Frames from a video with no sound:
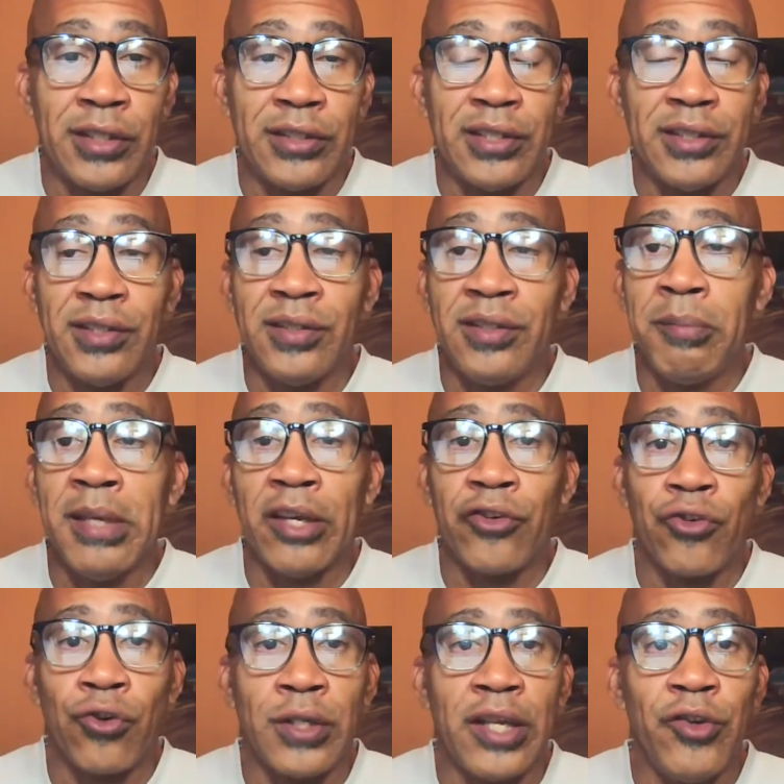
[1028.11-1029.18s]
This is to make
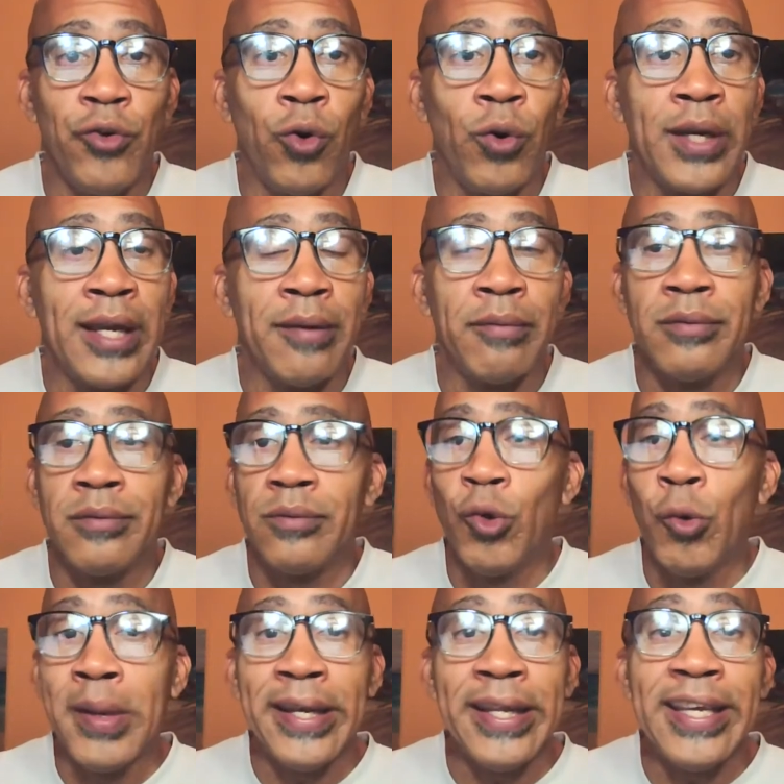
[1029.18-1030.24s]
sure that you don't get too
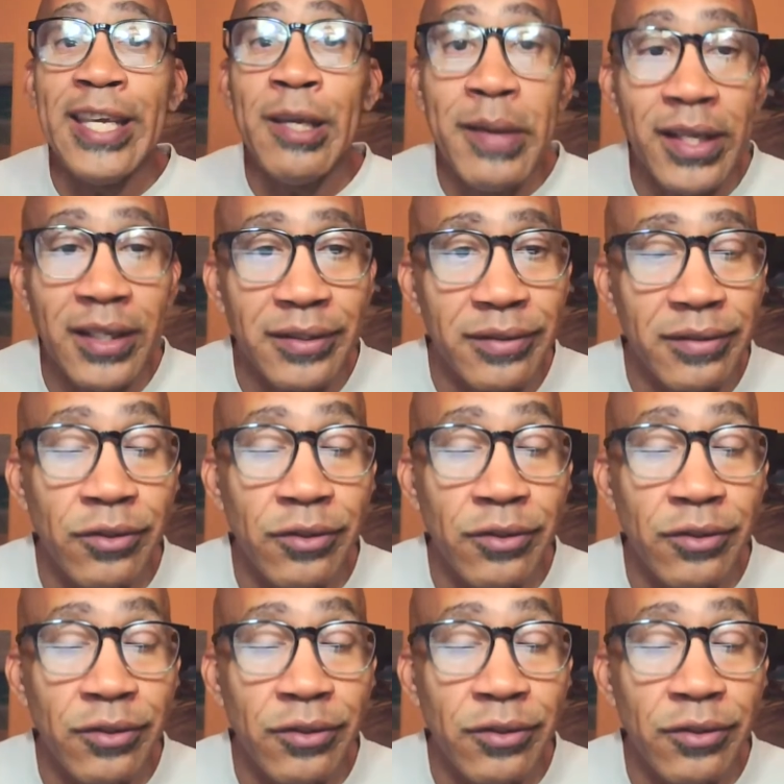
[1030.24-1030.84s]
many emails.